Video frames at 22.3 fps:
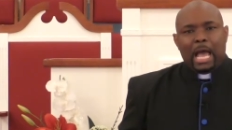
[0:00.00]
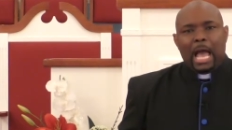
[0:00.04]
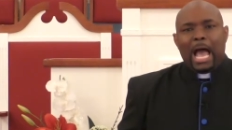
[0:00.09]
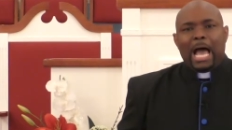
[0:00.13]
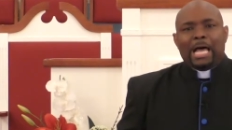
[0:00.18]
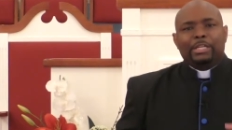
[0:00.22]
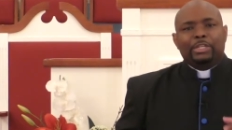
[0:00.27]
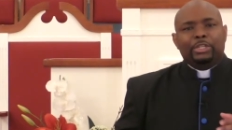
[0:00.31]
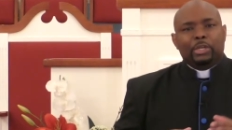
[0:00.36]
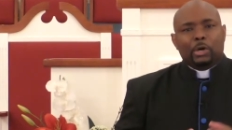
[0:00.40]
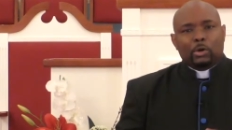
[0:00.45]

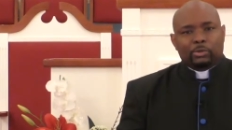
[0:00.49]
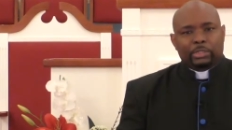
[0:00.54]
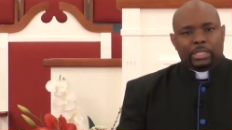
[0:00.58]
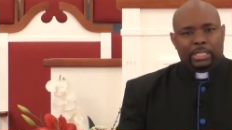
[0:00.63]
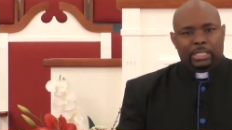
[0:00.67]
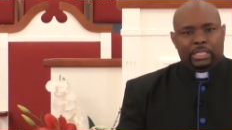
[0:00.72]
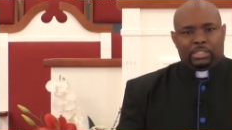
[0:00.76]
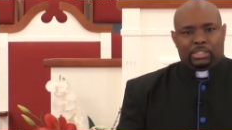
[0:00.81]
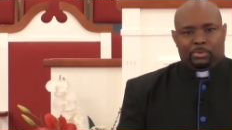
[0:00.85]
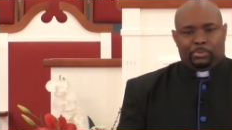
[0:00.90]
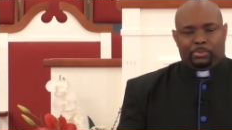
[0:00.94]
I know
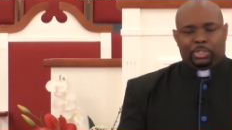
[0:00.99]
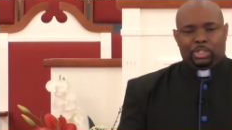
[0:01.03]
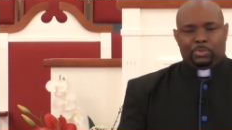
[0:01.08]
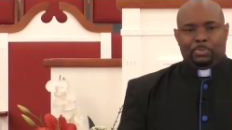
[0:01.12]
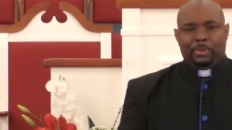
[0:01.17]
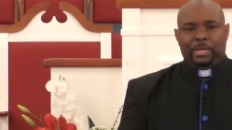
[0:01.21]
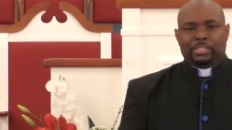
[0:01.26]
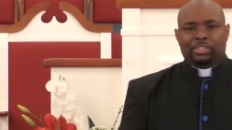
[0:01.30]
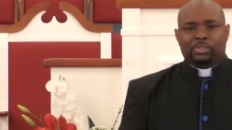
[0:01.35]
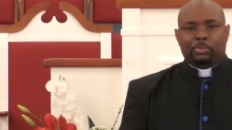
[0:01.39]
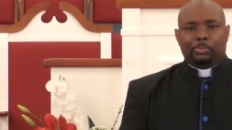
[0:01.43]
that it's a
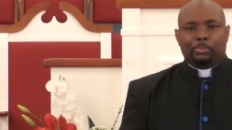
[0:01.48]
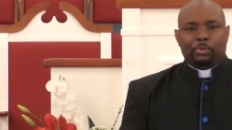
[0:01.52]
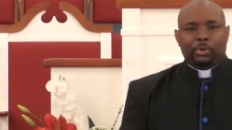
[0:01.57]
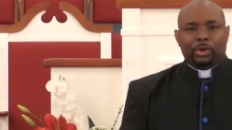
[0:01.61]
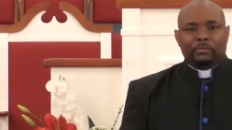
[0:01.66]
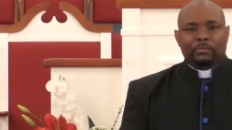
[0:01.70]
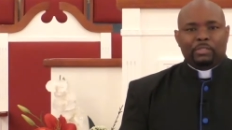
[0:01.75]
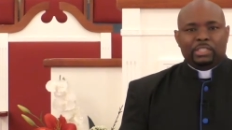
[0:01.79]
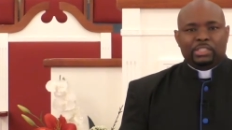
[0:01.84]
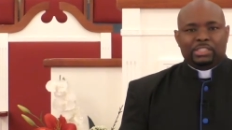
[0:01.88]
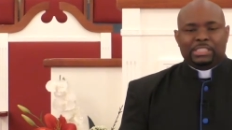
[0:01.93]
special
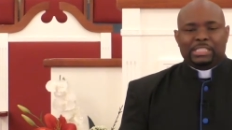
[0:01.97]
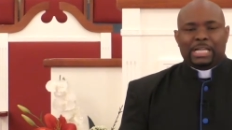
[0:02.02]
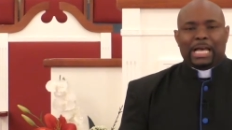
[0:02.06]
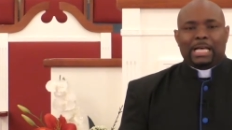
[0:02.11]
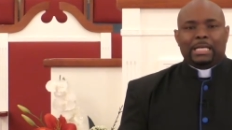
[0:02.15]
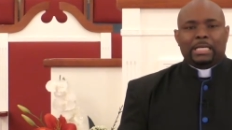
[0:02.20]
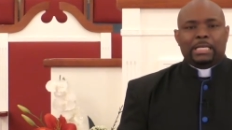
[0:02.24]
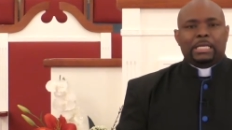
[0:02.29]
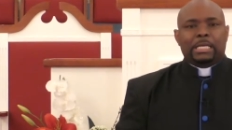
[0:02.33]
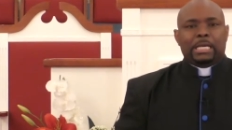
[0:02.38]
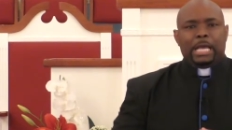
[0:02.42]
privilege, and I
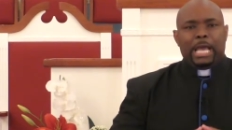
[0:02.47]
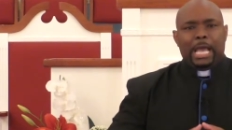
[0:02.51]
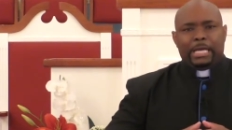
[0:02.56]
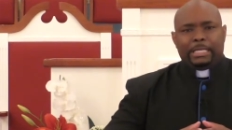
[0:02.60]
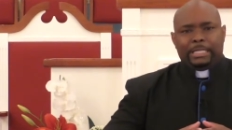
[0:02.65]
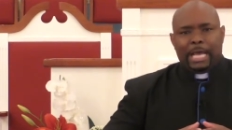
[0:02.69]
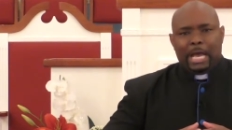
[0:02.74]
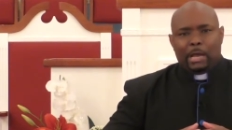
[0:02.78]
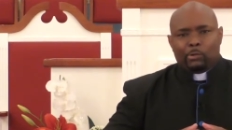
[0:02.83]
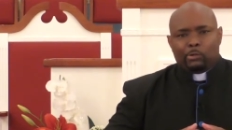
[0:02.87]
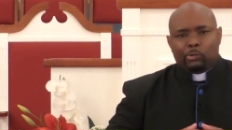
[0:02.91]

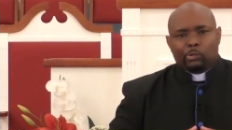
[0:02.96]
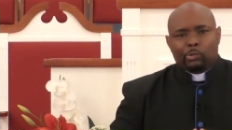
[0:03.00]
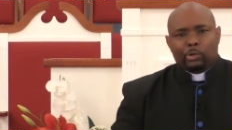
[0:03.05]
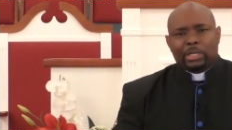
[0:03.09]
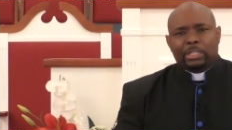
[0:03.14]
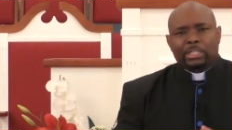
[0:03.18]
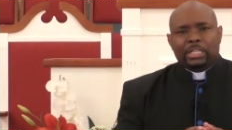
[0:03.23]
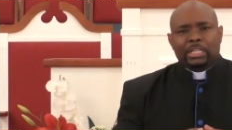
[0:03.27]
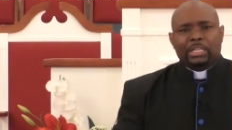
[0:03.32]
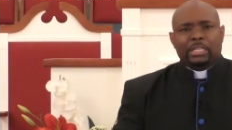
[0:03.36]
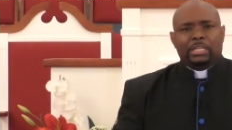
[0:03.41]
and I
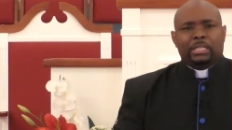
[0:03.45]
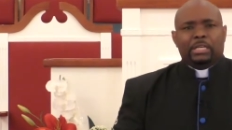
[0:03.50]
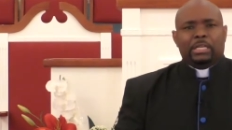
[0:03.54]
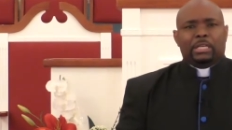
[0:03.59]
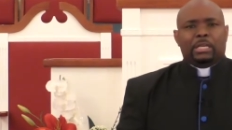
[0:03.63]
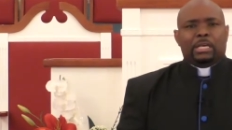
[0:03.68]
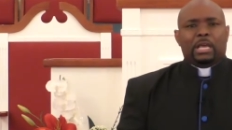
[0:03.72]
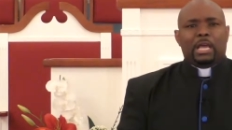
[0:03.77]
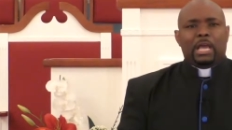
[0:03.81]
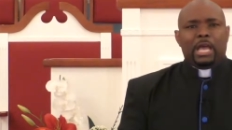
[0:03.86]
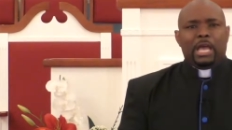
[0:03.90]
really
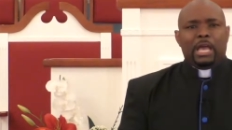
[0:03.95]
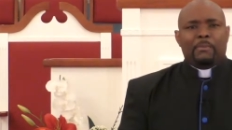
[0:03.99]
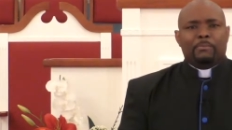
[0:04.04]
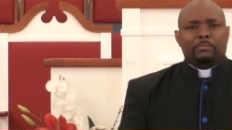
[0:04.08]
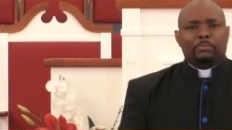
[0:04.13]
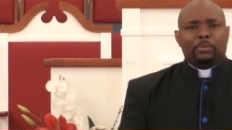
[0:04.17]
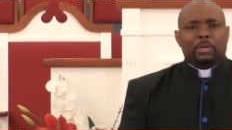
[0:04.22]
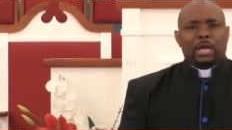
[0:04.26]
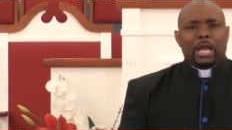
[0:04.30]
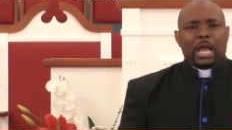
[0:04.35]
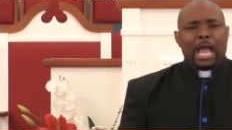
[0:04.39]

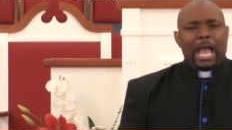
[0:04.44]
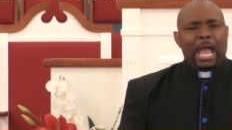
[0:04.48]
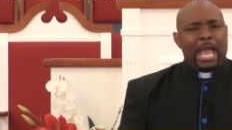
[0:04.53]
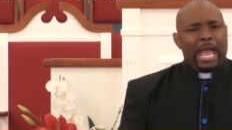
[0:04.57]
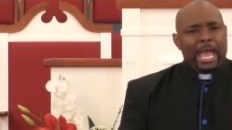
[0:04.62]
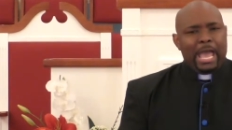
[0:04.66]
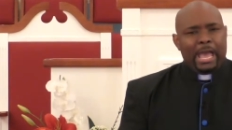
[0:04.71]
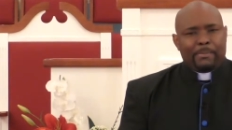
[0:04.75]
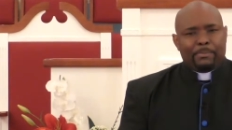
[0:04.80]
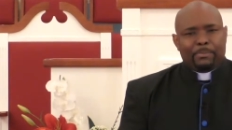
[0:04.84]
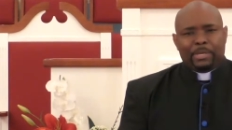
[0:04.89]
am
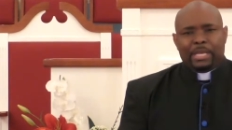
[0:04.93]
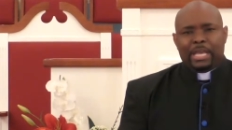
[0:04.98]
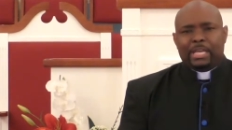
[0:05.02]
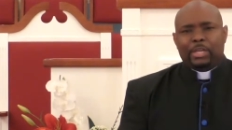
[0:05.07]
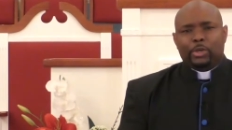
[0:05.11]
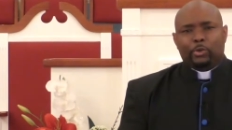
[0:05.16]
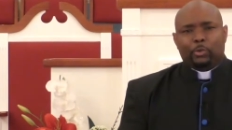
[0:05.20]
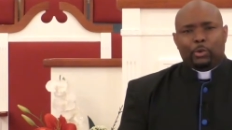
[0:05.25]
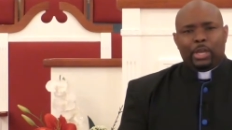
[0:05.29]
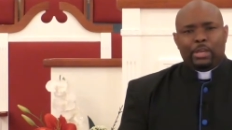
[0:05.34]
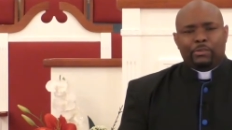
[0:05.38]
happy
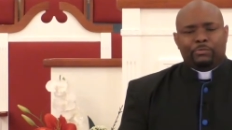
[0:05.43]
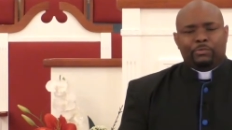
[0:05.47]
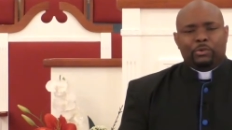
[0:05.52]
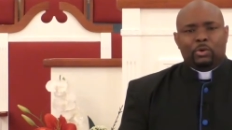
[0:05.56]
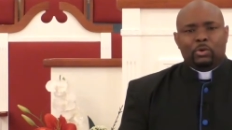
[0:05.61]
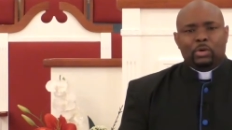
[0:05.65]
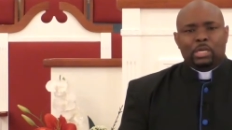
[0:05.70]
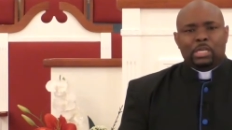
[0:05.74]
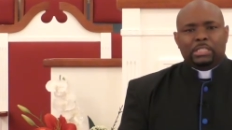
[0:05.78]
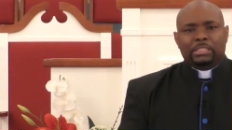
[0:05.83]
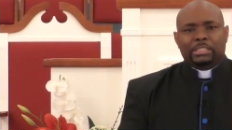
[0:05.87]
and
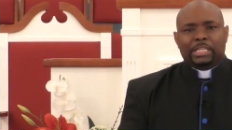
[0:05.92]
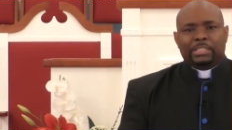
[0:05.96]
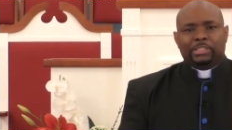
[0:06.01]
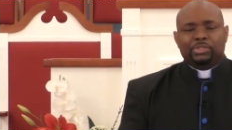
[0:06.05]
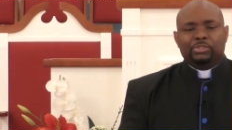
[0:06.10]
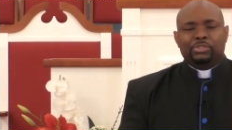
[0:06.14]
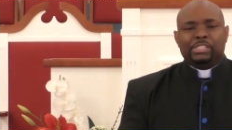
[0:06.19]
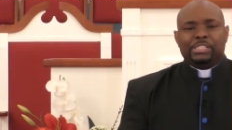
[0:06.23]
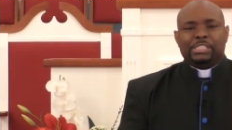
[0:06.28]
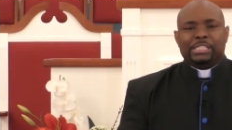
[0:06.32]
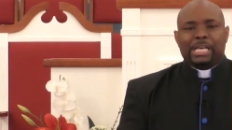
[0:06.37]
grateful that
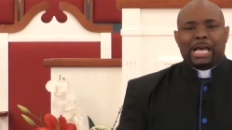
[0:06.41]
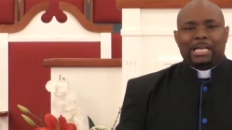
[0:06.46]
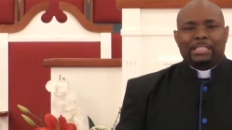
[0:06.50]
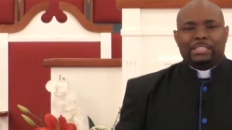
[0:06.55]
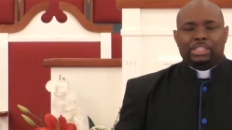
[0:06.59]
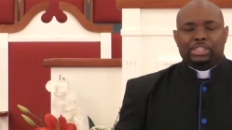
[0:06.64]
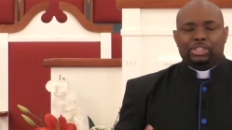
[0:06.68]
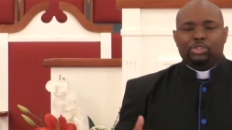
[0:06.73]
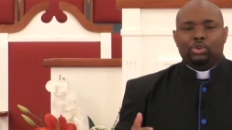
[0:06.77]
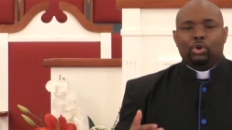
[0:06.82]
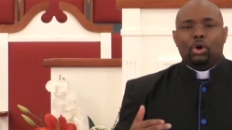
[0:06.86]
you decide
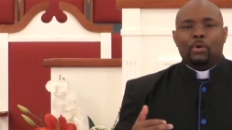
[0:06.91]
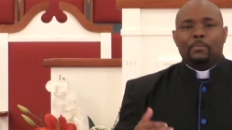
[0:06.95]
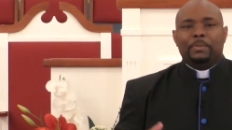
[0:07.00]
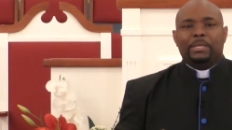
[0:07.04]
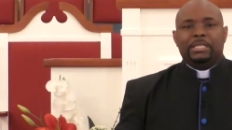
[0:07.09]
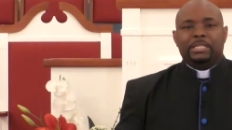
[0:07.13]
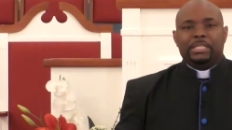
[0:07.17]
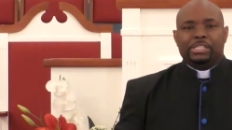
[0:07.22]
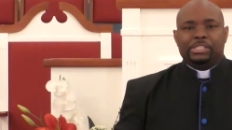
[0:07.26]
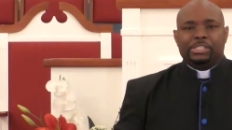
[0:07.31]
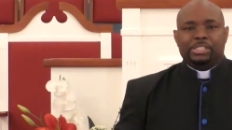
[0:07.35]
to join
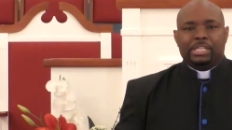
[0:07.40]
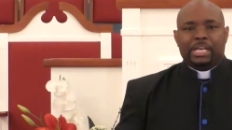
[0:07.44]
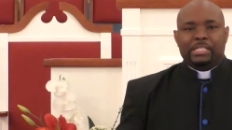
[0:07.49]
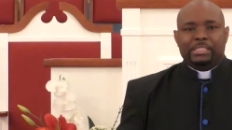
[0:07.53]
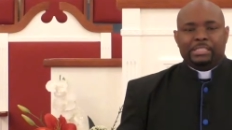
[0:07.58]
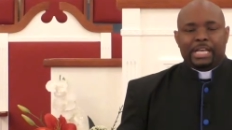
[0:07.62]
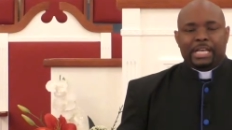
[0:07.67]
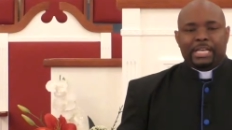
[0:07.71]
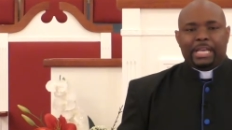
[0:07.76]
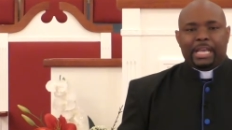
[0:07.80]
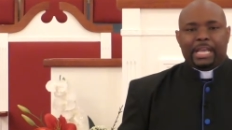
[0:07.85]
me this
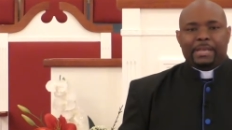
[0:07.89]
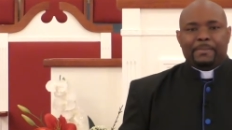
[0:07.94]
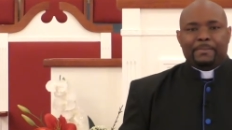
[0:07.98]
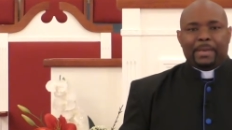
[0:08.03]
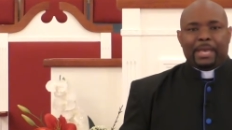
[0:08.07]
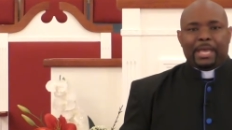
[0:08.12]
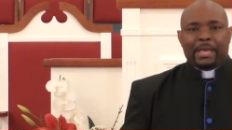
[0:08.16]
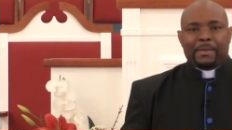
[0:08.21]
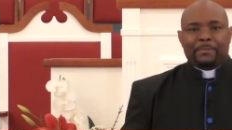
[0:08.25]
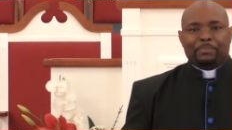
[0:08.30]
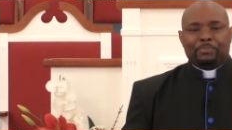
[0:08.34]
Sunday.
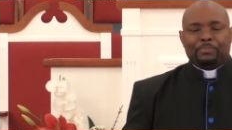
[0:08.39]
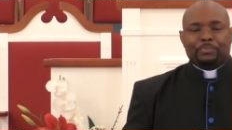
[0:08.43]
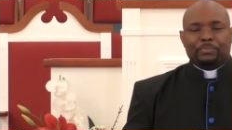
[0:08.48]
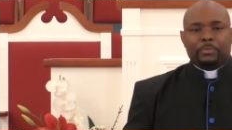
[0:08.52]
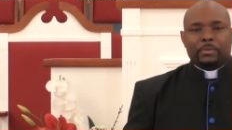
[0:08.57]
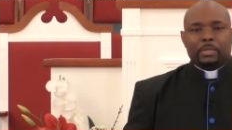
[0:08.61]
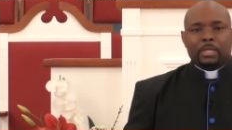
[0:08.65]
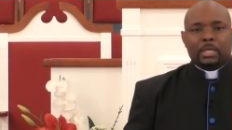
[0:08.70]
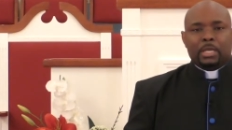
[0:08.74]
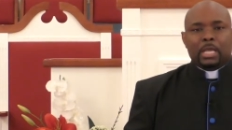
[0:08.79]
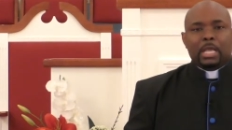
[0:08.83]

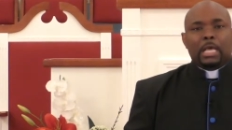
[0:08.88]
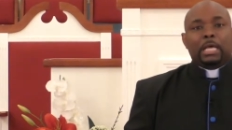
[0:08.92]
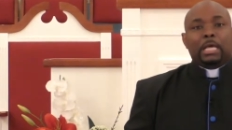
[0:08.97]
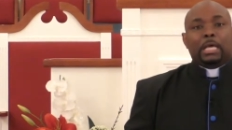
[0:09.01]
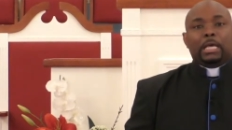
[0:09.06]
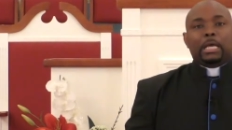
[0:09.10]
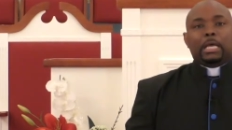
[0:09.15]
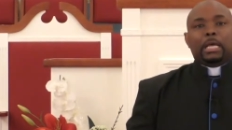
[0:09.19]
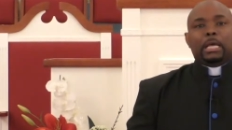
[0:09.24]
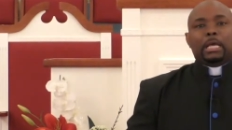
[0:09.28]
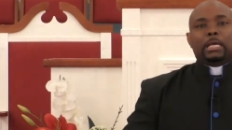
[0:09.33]
Amen.
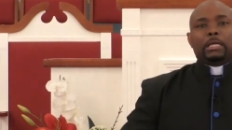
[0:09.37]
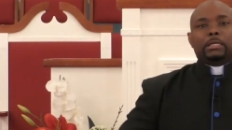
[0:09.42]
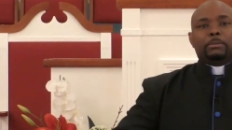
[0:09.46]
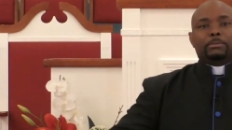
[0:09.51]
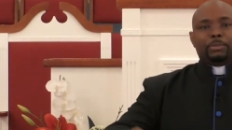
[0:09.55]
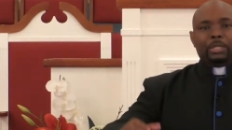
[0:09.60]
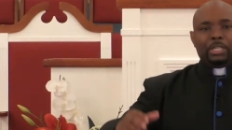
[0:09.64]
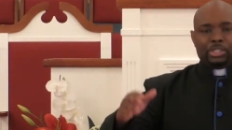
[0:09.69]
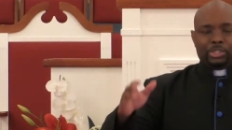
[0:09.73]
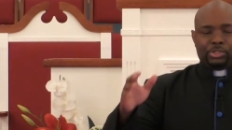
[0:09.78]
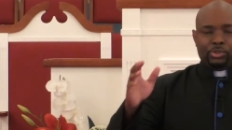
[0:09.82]

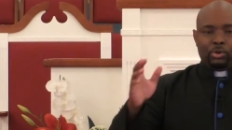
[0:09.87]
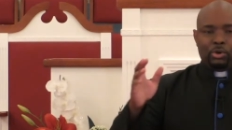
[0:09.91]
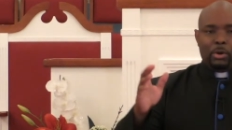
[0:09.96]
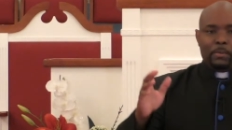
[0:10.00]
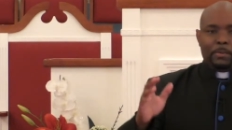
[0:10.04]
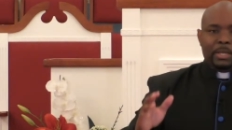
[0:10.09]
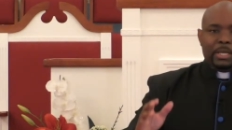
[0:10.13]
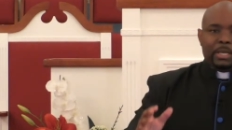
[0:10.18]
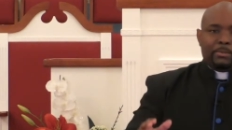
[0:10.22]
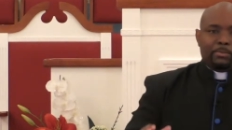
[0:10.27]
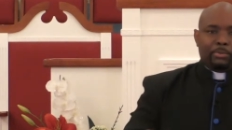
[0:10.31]
Please join
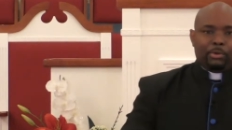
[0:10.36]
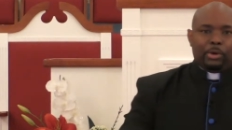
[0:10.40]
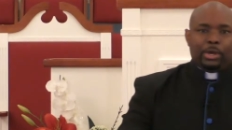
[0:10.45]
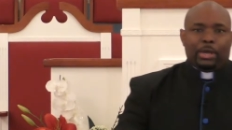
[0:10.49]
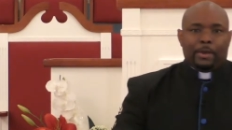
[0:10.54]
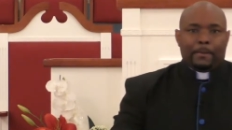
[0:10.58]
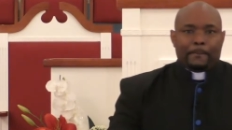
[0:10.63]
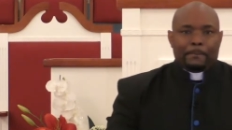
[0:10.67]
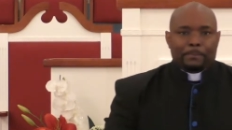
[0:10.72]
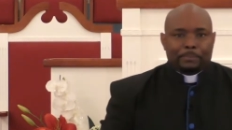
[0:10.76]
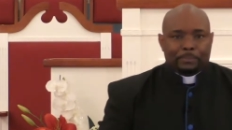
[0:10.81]
me in
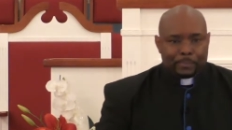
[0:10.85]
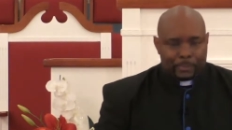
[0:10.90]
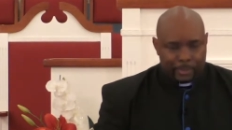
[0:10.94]
prayer.